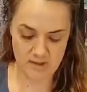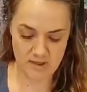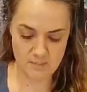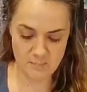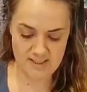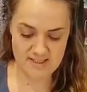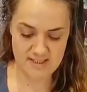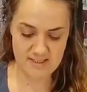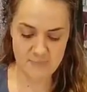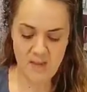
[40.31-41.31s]

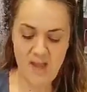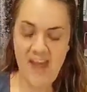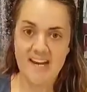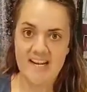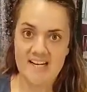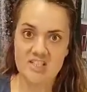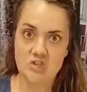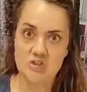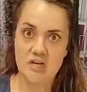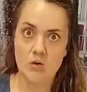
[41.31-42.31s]
complicit, and
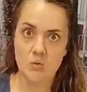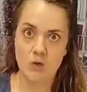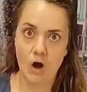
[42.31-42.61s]
history will